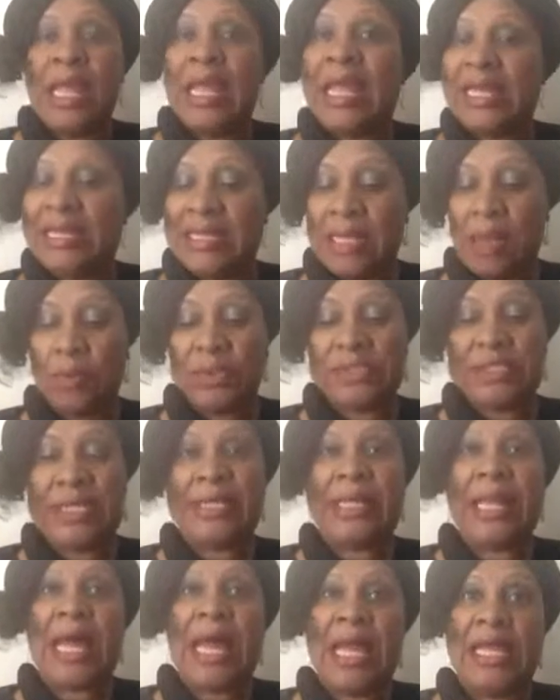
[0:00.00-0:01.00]
and there was a
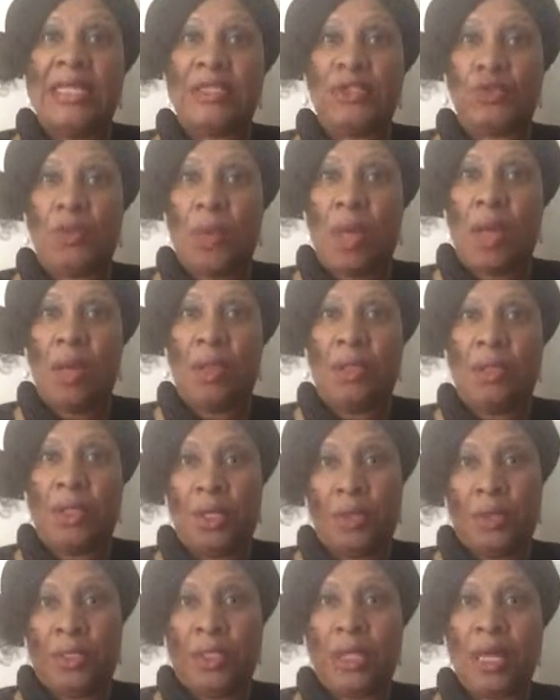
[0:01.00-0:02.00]
line drawn
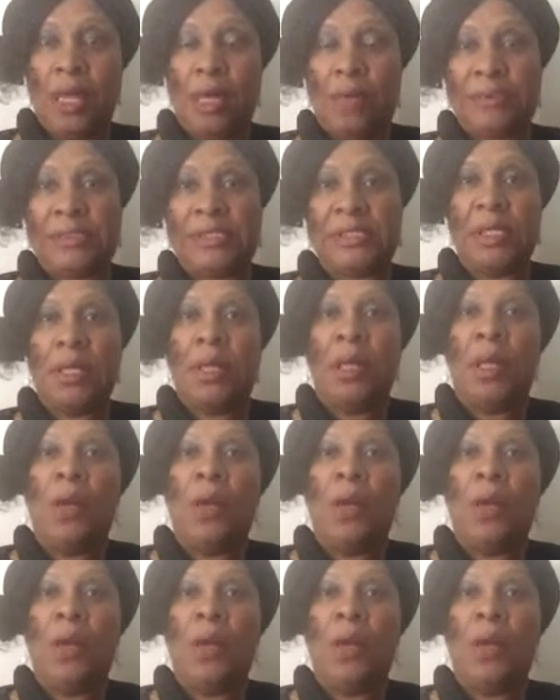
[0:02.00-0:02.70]
on the cups.